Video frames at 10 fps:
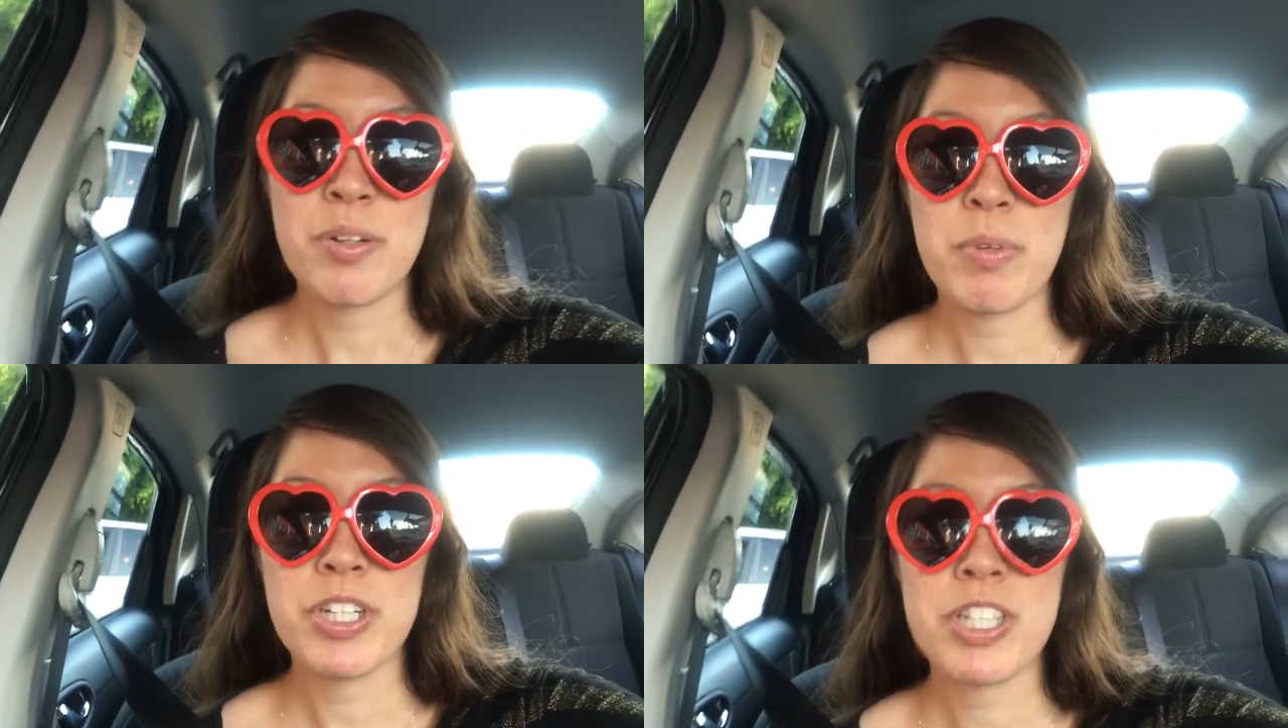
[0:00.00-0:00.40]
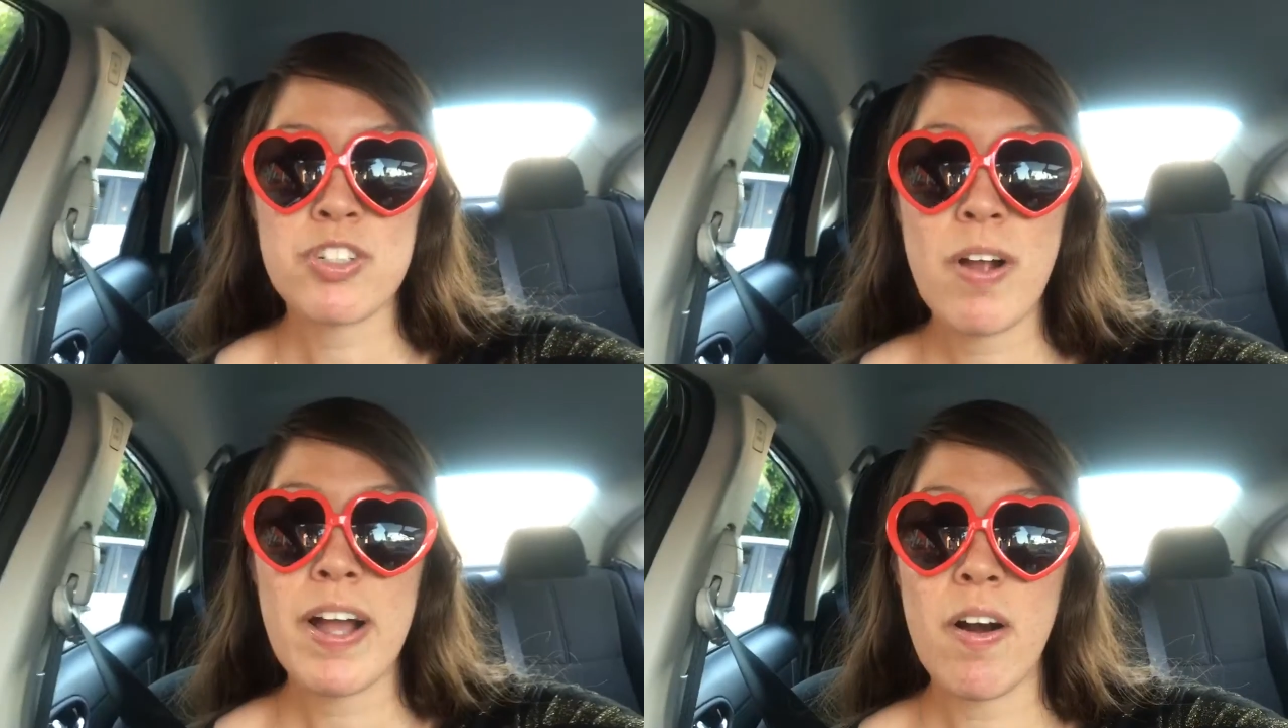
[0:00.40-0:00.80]
where you can
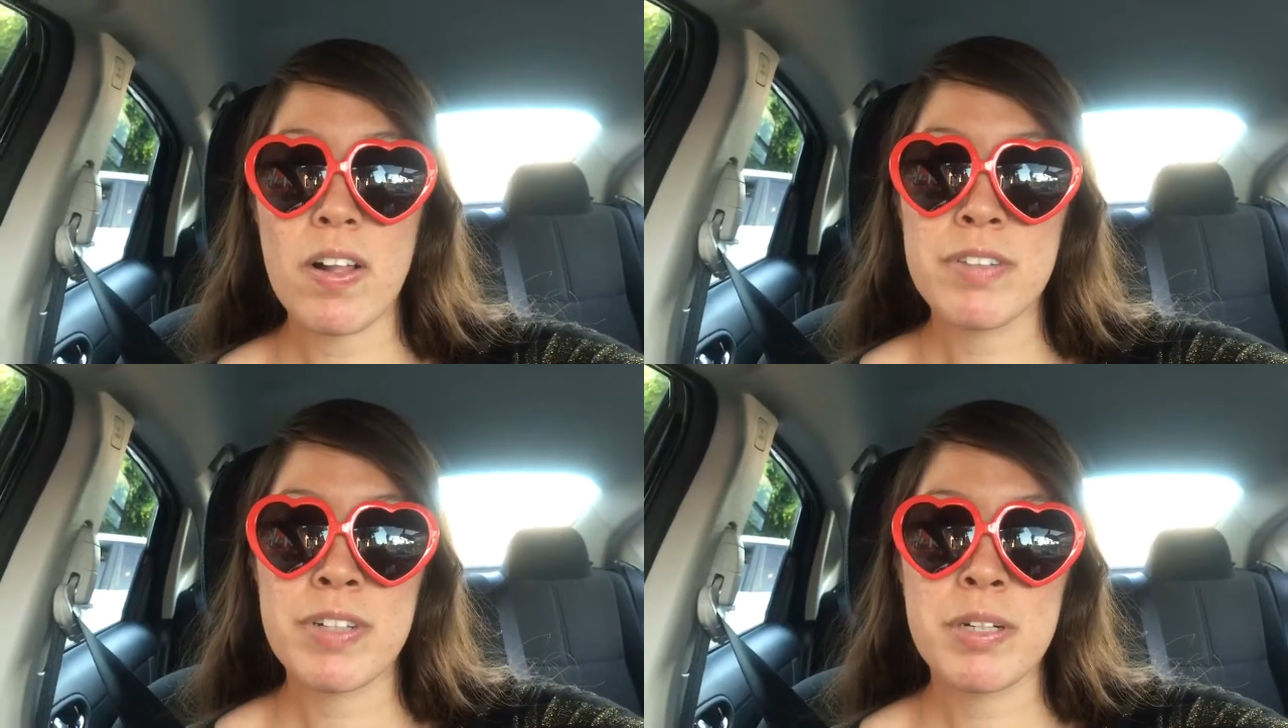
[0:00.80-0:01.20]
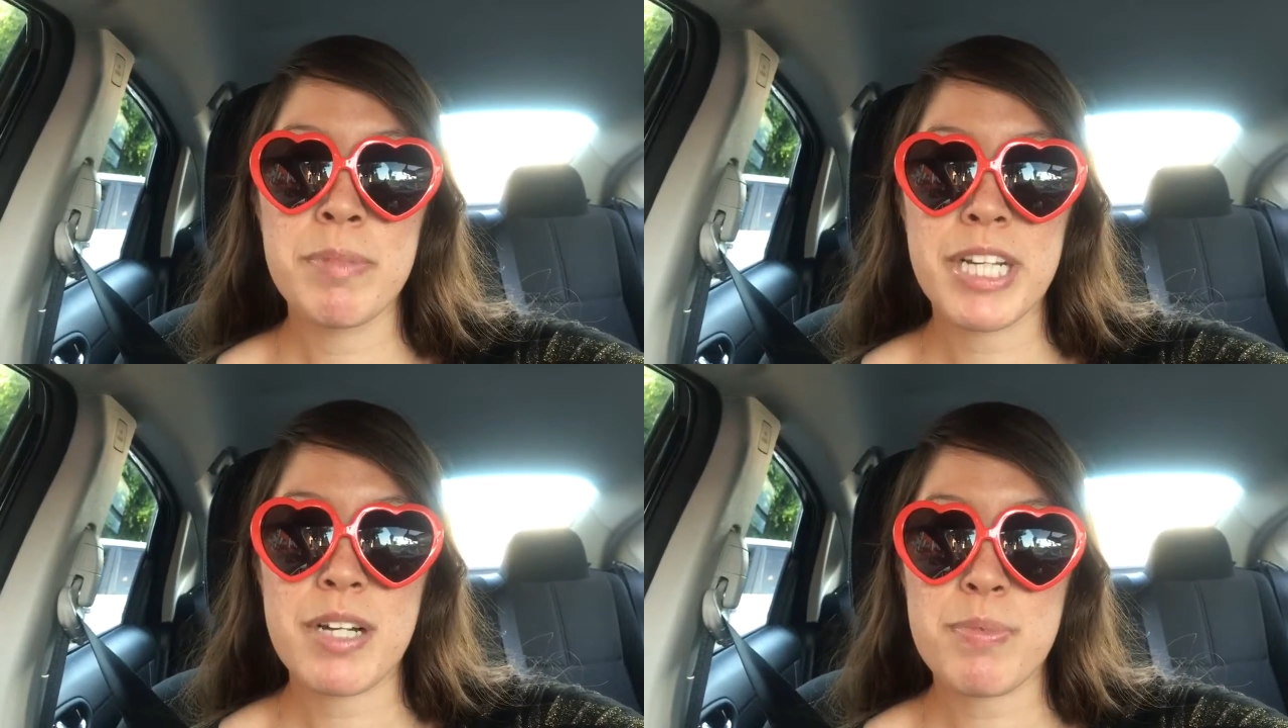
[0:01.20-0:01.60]
try all of them,
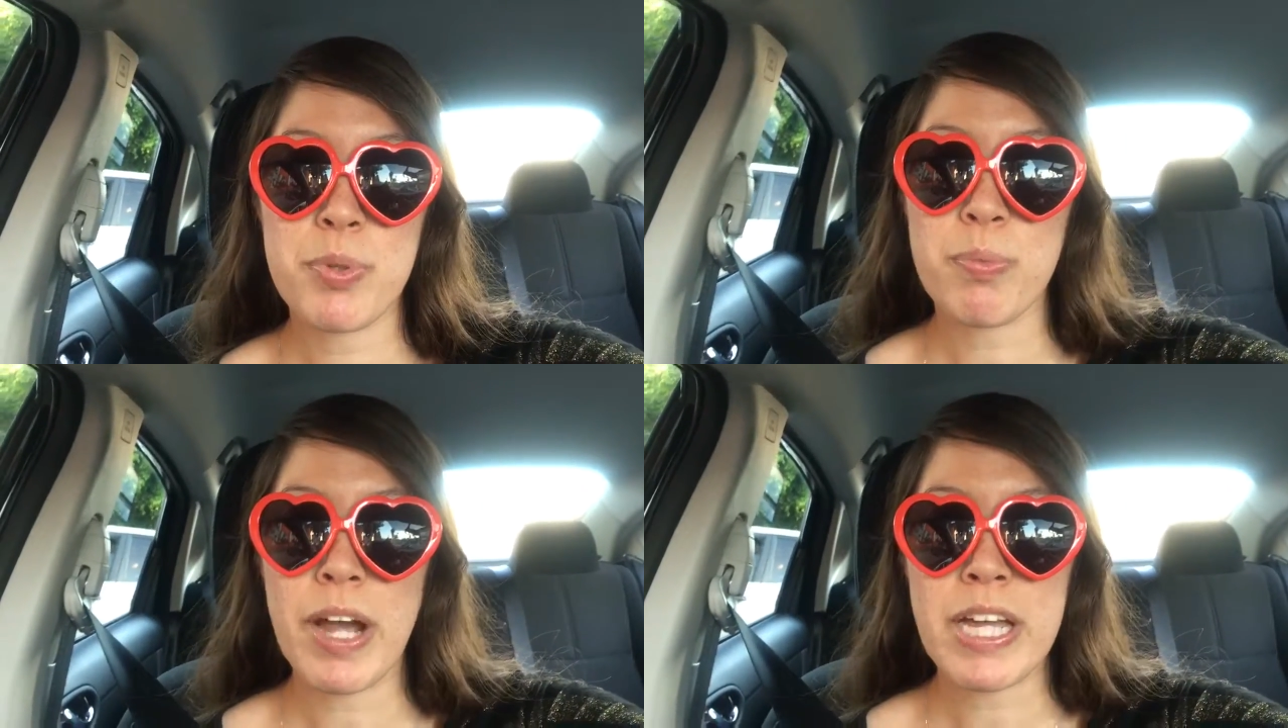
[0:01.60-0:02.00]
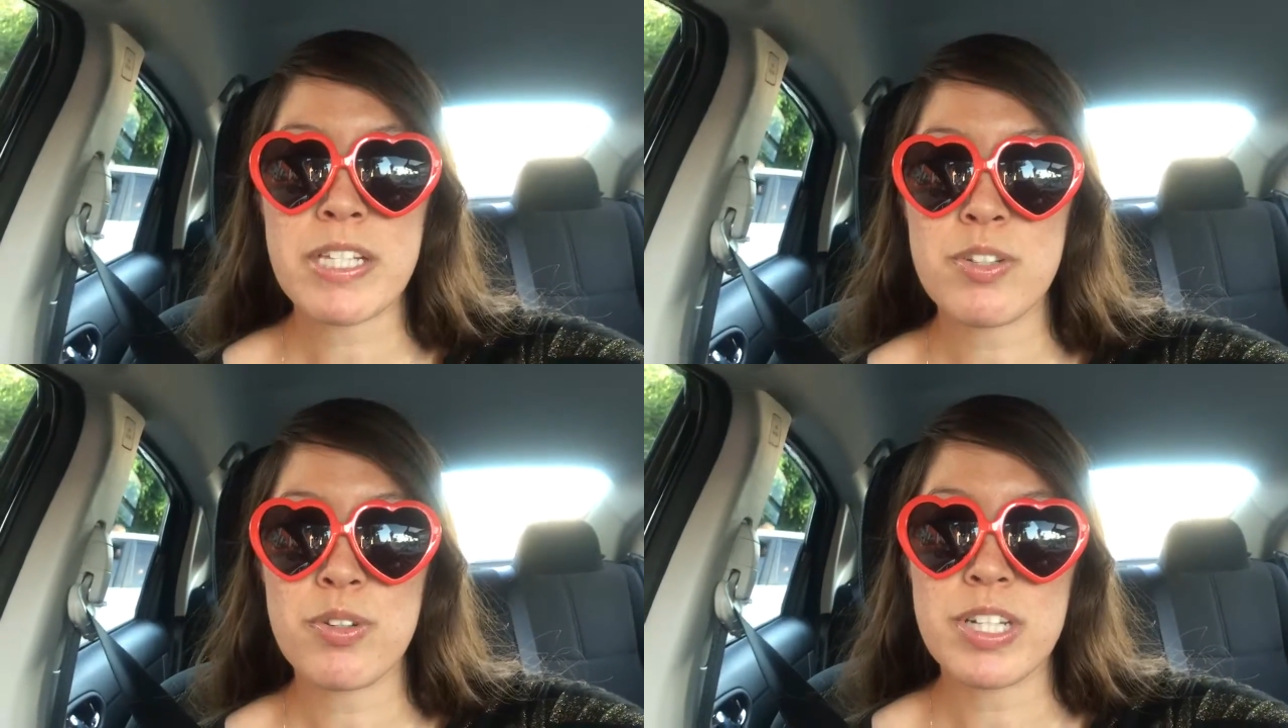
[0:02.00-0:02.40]
and it comes with
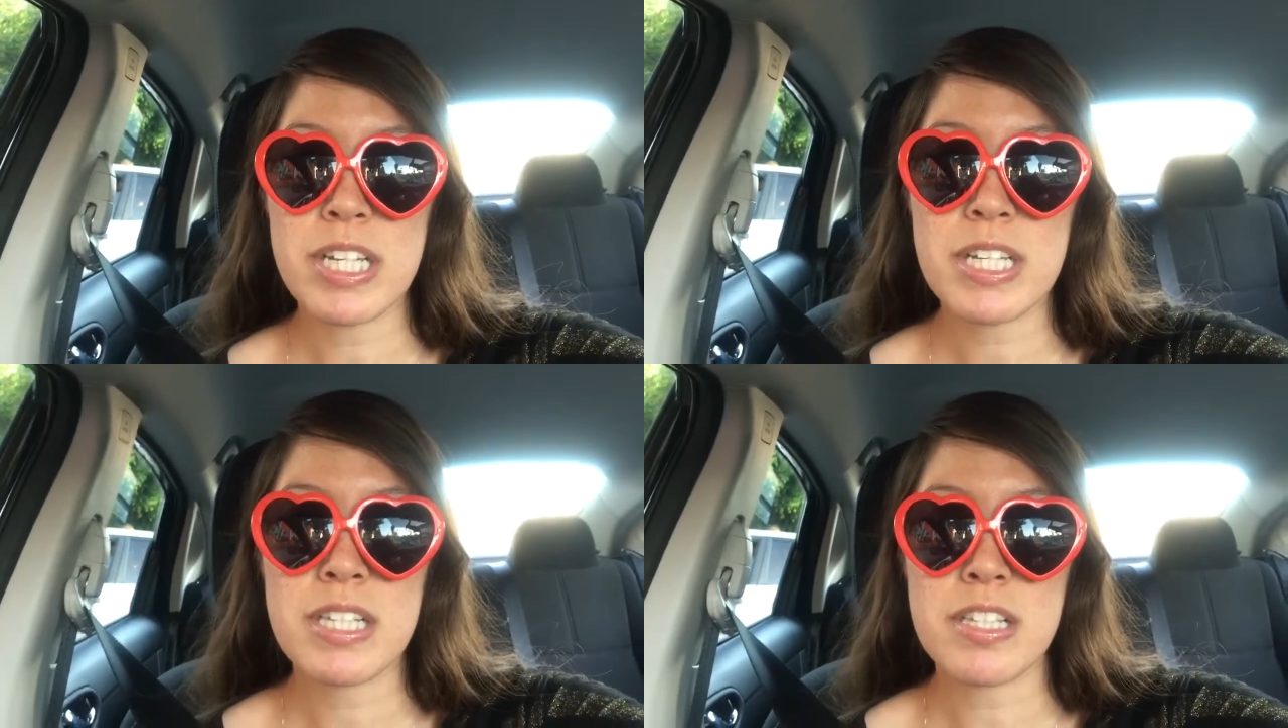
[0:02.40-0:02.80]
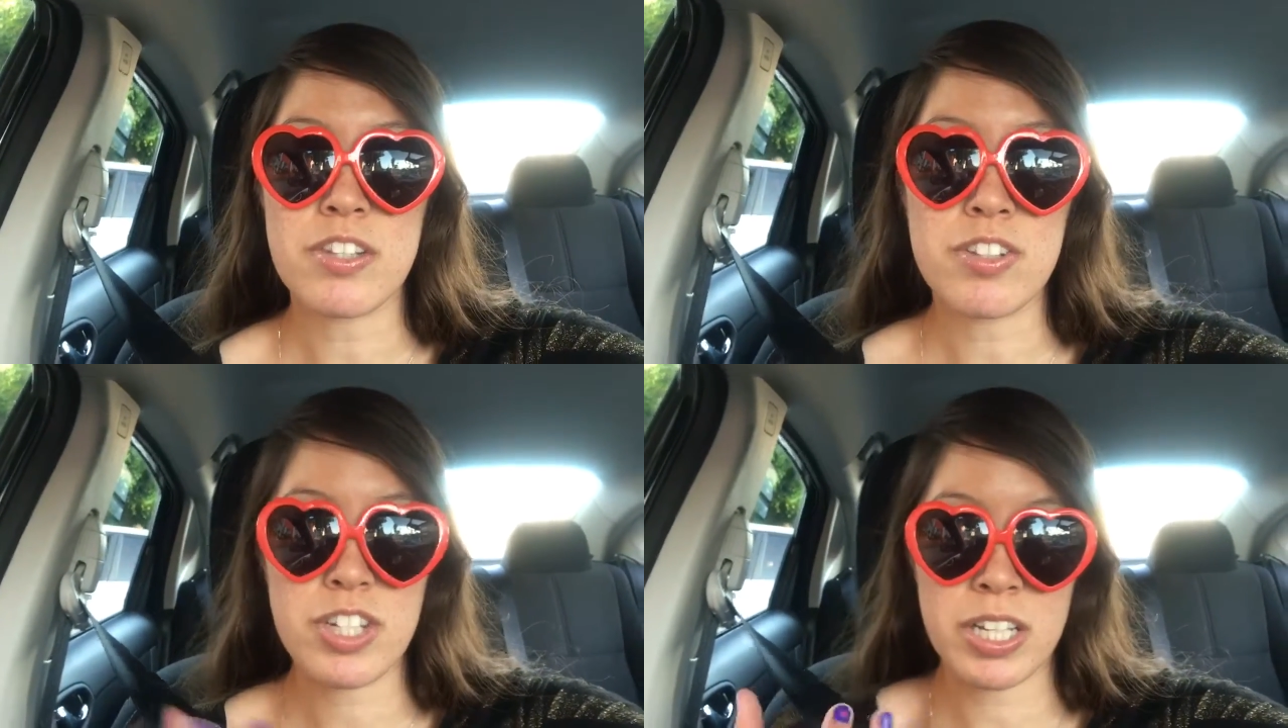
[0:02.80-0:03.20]
rice and tortillas, and
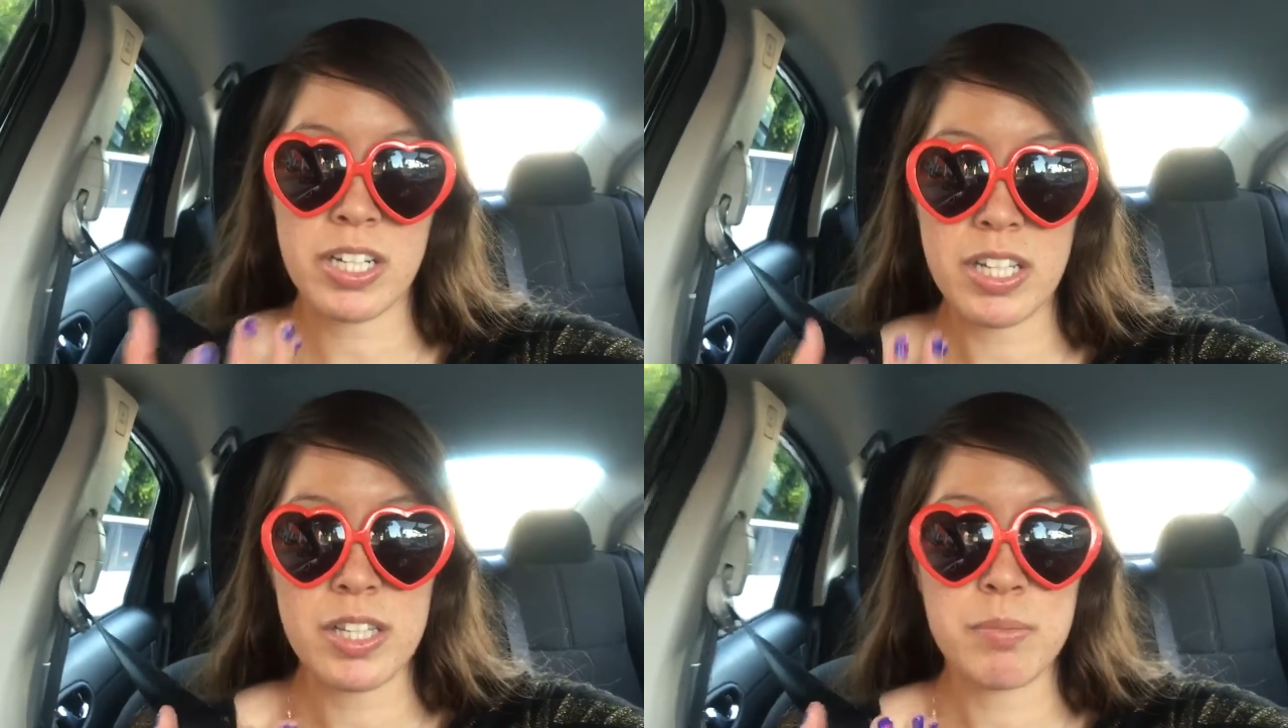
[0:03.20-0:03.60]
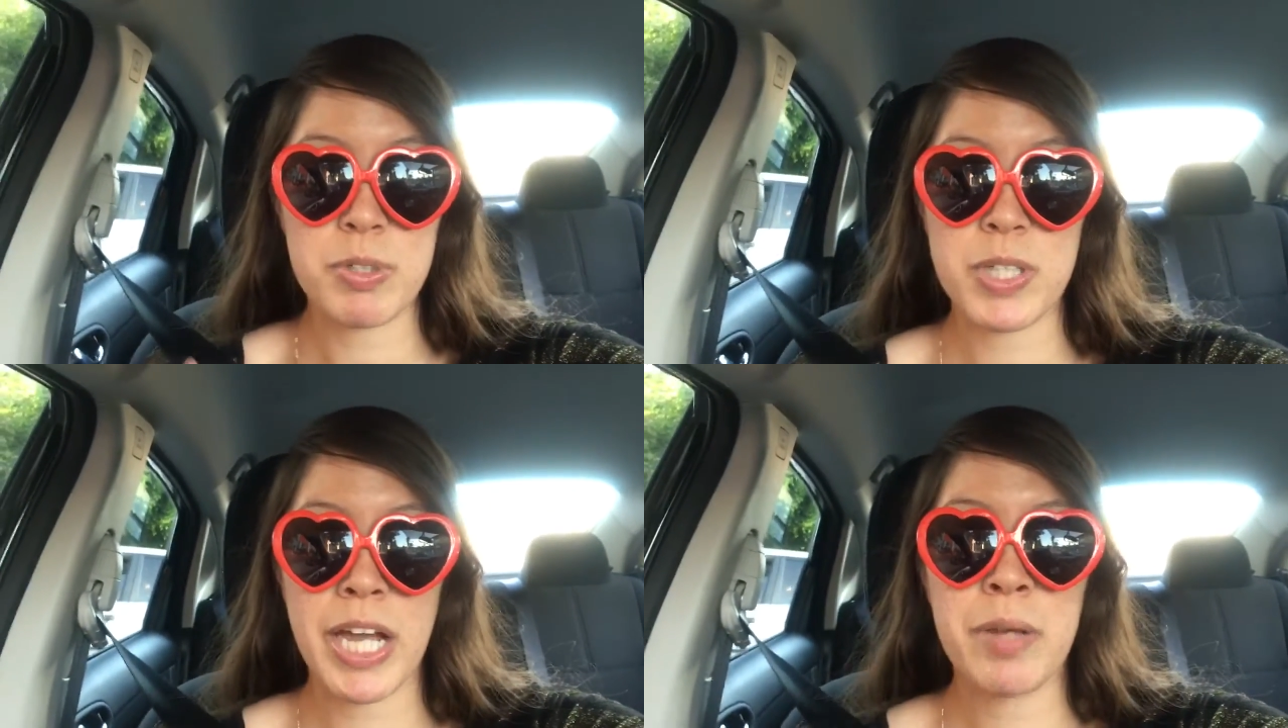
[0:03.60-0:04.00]
there's chicken in the
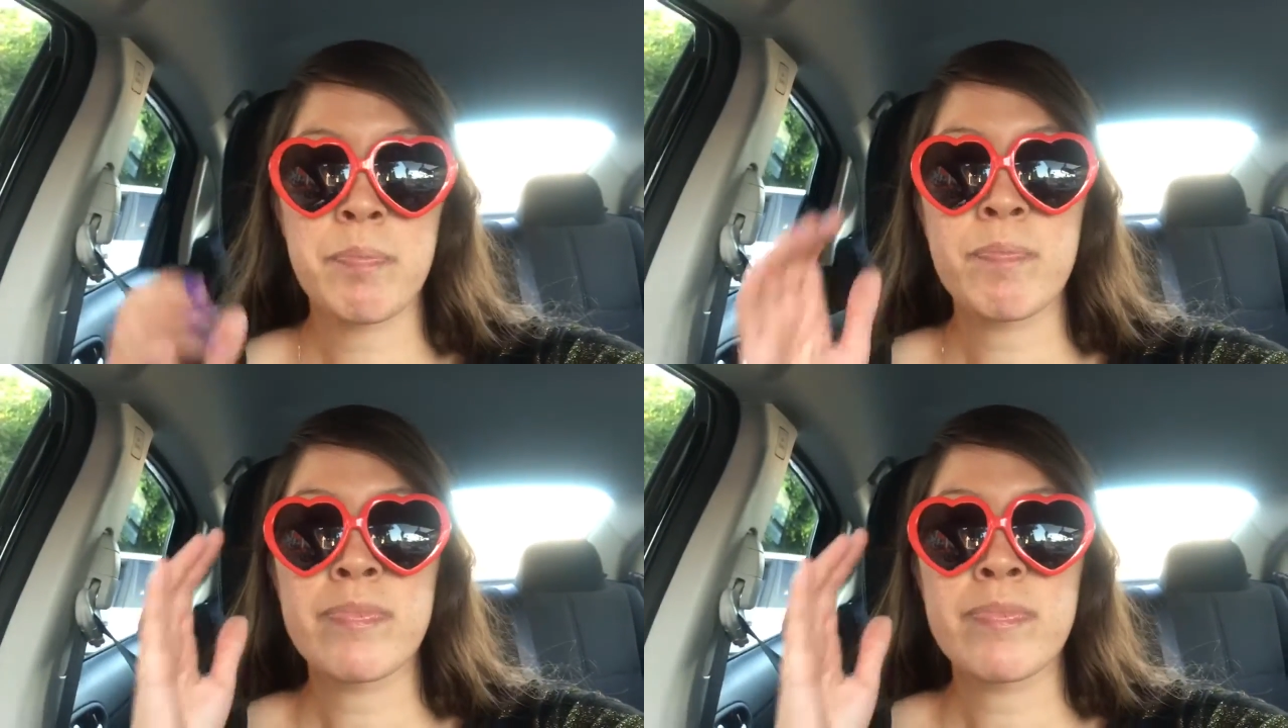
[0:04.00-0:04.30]
mole, and